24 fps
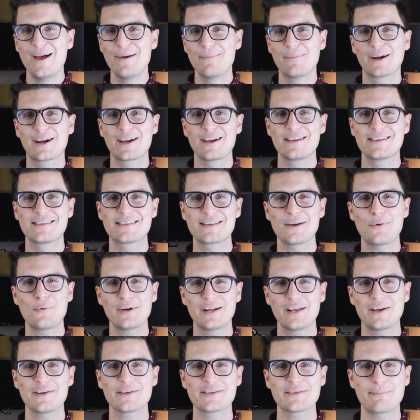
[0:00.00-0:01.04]
because
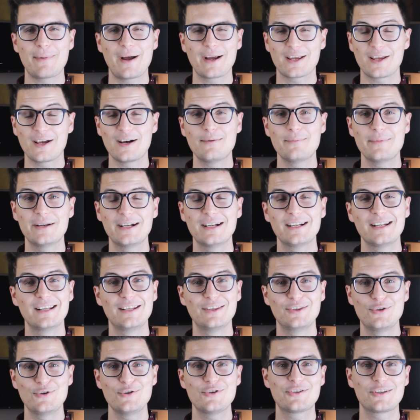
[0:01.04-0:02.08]
someone else might come in
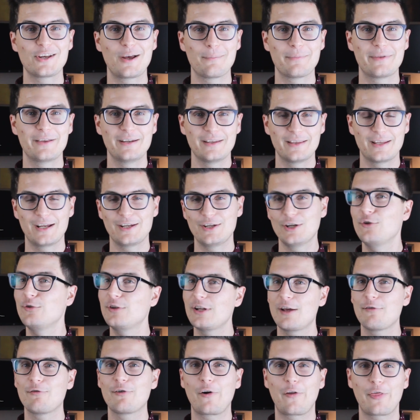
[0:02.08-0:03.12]
and do something that you
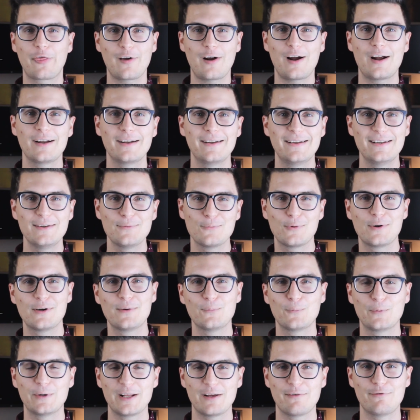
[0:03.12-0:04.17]
never thought
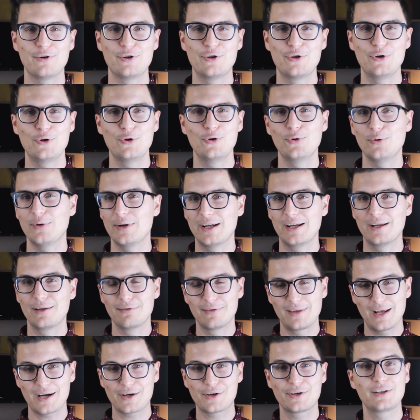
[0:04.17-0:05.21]
anyone would ever do,
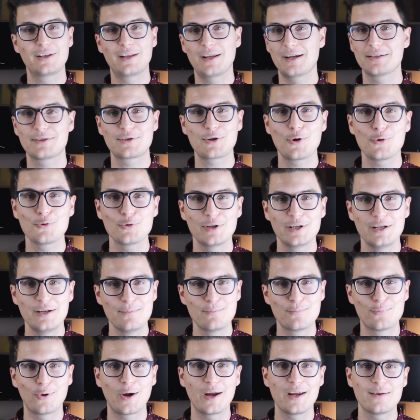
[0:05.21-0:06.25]
and that could like totally
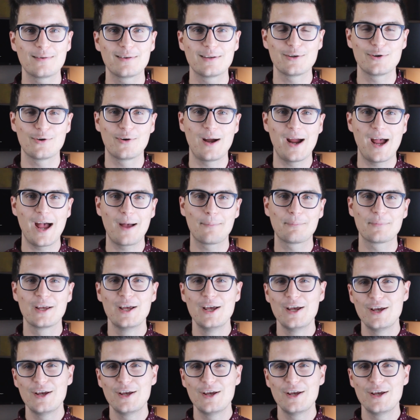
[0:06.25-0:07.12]
break your app.